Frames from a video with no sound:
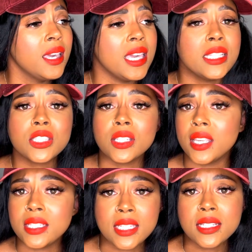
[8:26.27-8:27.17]
it's
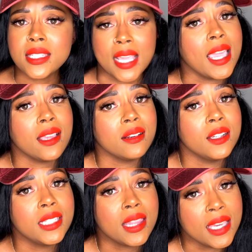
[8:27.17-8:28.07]
it's insane
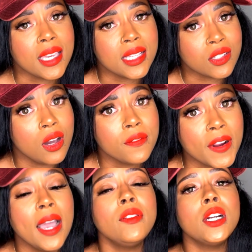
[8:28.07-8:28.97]
to think it's gone
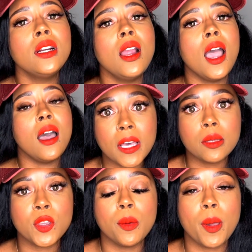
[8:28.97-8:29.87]
forever. Follow
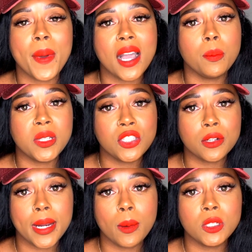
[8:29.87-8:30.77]
me on my backup
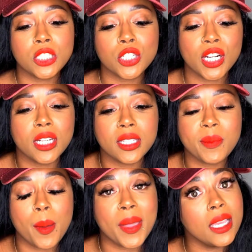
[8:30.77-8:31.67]
Instagram, which is currently
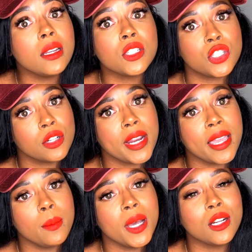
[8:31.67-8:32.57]
my main
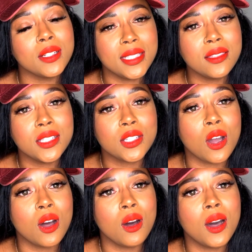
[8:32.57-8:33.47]
Instagram,
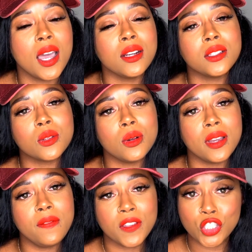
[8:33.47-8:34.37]
ChrissyTheDoll underscore
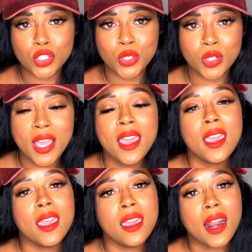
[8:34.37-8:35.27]
official.
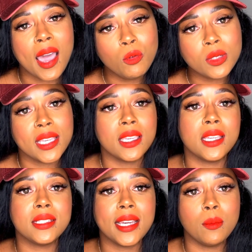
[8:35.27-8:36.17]
And I will link
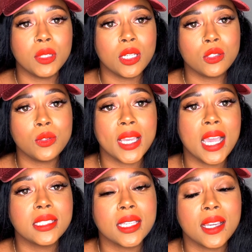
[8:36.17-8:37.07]
it down below so you
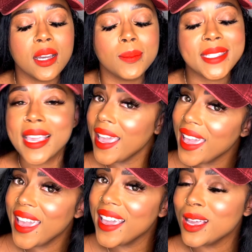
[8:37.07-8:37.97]
guys can come say
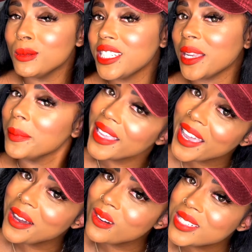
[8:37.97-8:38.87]
hey, come check me
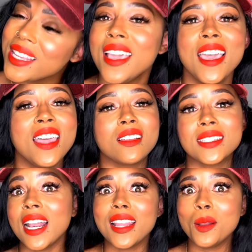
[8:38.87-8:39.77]
out. There's
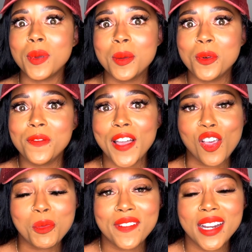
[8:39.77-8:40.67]
not a lot of people
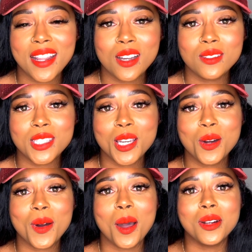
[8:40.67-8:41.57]
following me right now,
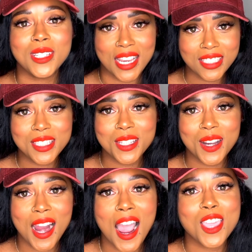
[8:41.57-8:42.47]
so chances
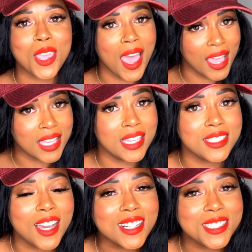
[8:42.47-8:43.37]
are I can
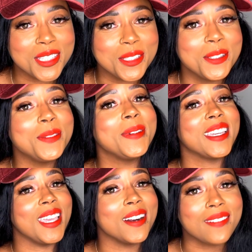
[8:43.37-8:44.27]
talk to you, we
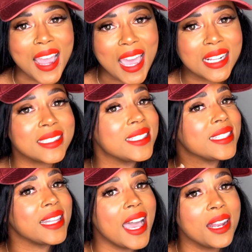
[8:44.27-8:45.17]
can interact,
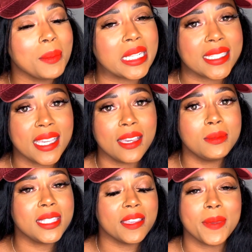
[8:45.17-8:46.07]
slide in my D
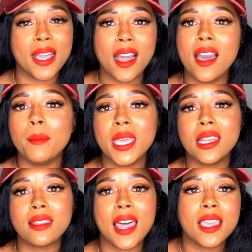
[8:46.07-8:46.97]
Ms, leave me a
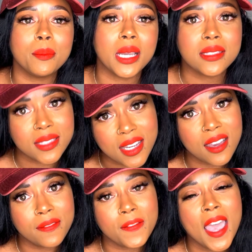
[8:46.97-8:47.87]
comment, like my
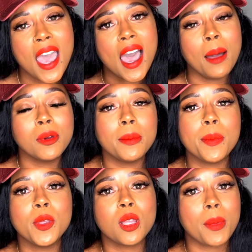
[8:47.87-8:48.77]
stuff. I'm gonna be
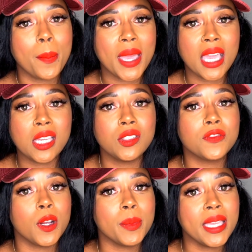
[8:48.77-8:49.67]
building my page
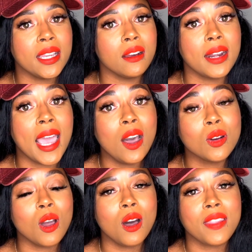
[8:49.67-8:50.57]
from here on
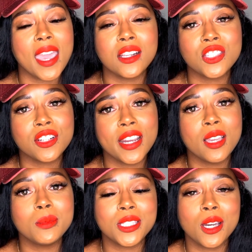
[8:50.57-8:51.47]
out on that
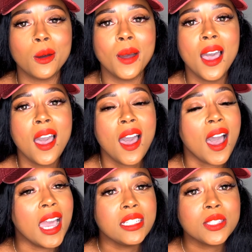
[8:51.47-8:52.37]
Instagram. So
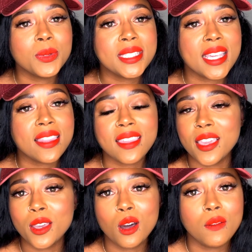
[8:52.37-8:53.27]
I just wanna say
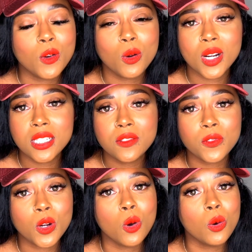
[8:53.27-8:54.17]
thank y'all, of course,
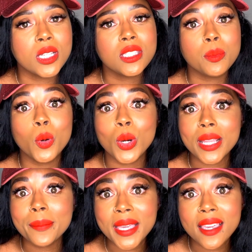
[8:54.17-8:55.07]
for always
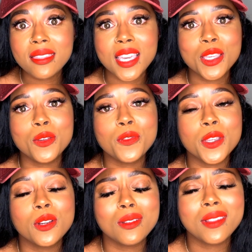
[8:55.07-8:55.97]
supporting me. Thank you for
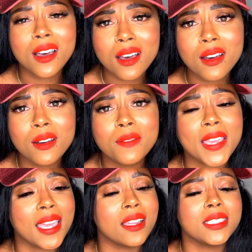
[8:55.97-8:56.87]
your love,
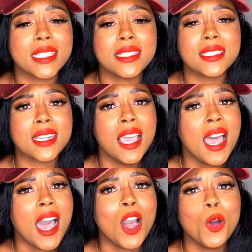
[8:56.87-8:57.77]
and just,
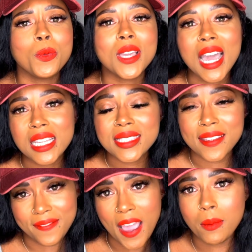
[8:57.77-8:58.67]
I hope you guys stay
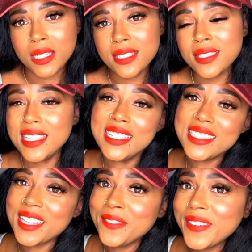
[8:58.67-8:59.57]
fabulous and
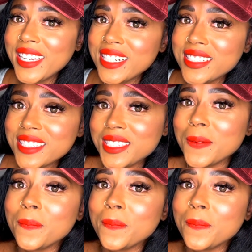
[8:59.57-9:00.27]
stay fierce.